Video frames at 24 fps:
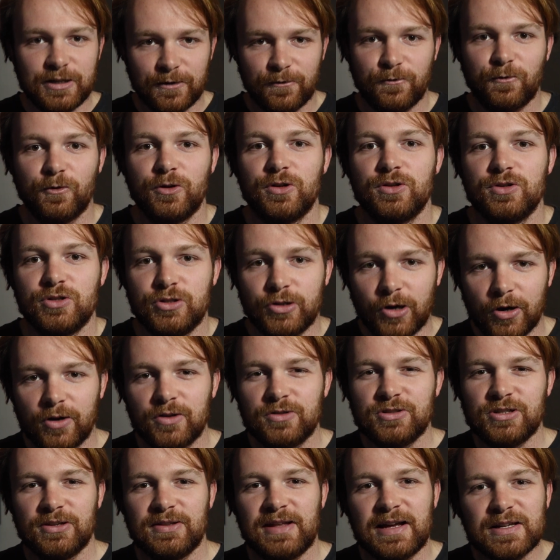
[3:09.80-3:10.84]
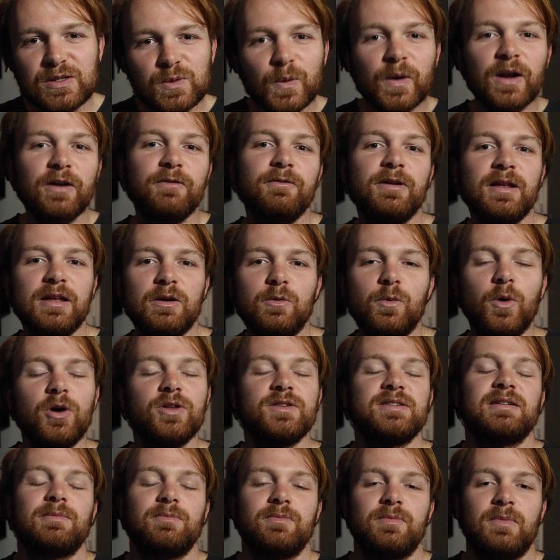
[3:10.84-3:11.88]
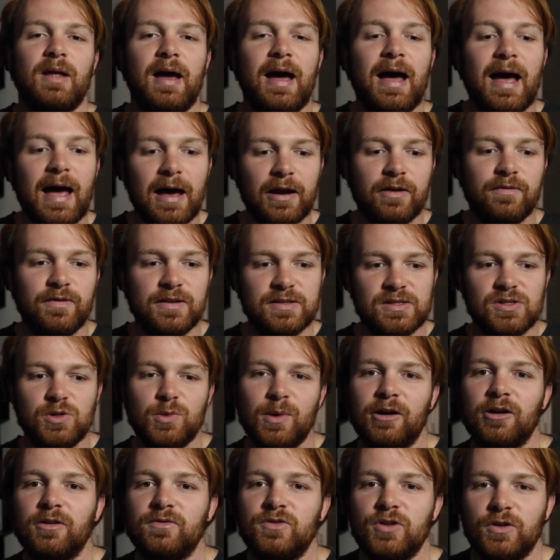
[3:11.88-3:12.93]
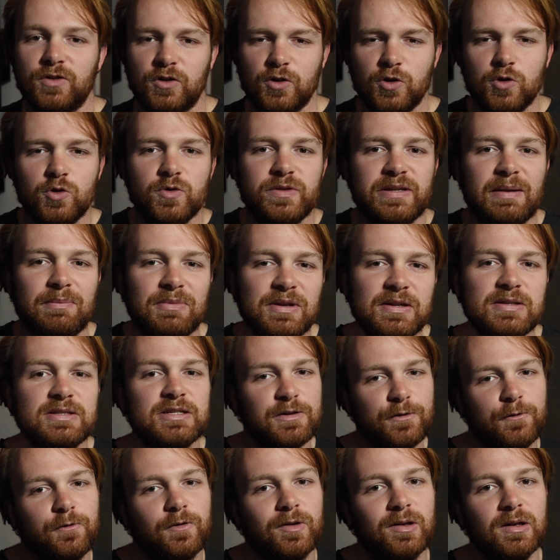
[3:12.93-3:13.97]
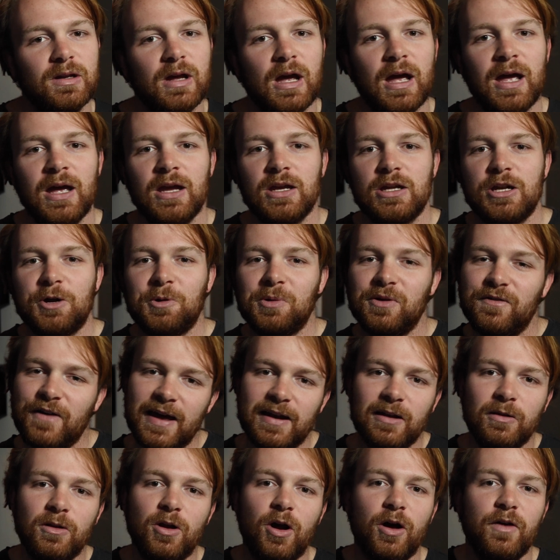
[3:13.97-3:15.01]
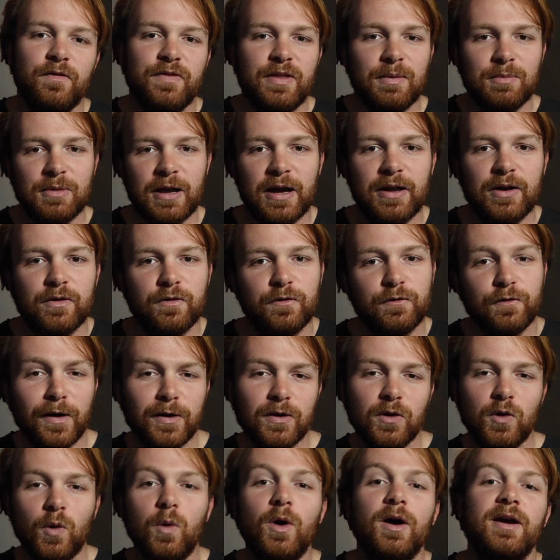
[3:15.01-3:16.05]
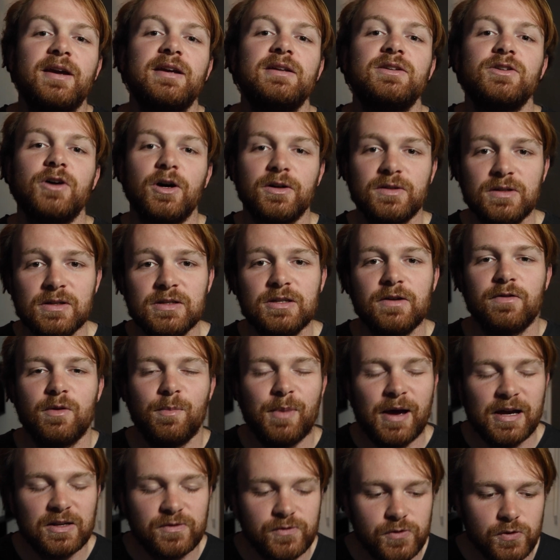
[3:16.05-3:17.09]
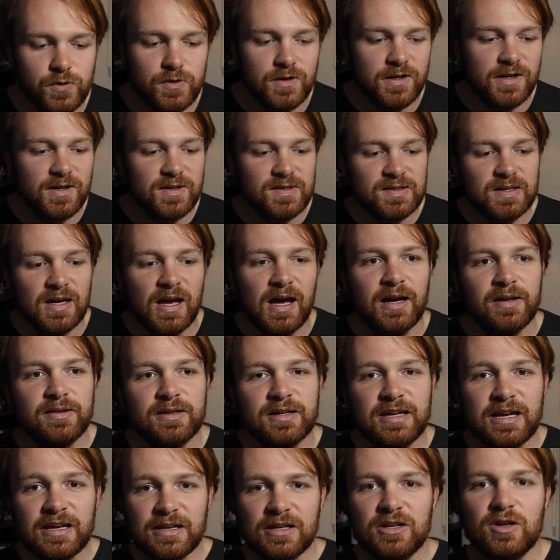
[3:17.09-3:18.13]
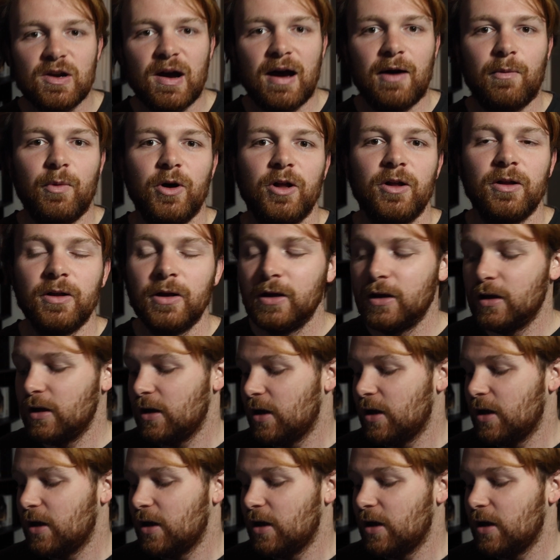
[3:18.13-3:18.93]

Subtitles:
different Doctor. That's what I really want out of this new era of Doctor Who, something different. You know, we've had a lot of them kind of fun, quirky Doctors over the past few years. Ncuti Gatwa